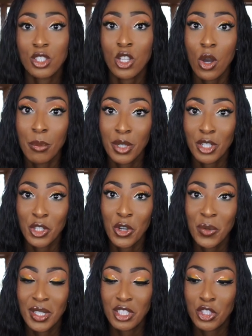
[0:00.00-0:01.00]
So I'm gonna
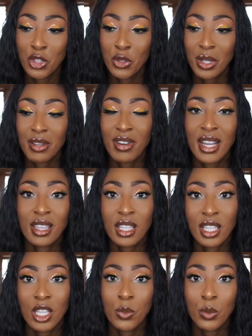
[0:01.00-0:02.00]
go into if I
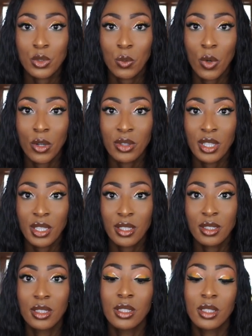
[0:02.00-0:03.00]
think it was worth it
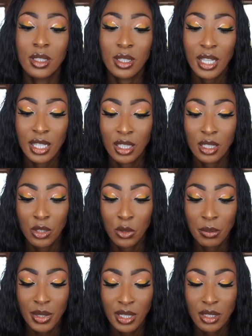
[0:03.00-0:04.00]
in a
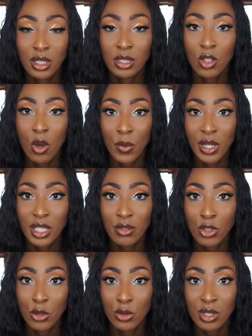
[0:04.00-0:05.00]
little bit. So I wanna
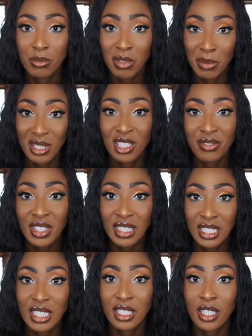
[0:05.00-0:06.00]
give you some specific
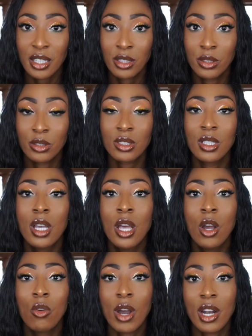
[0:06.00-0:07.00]
details
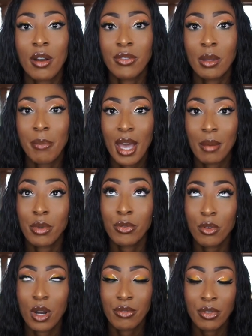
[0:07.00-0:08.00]
right off the bat
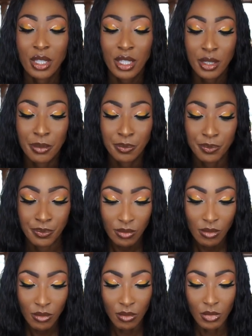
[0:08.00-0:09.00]
before I forget.
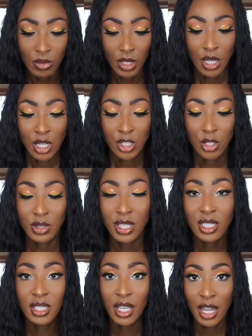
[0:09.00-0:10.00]
So
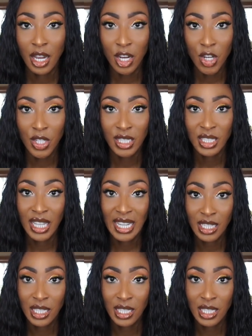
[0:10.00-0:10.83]
this hair is an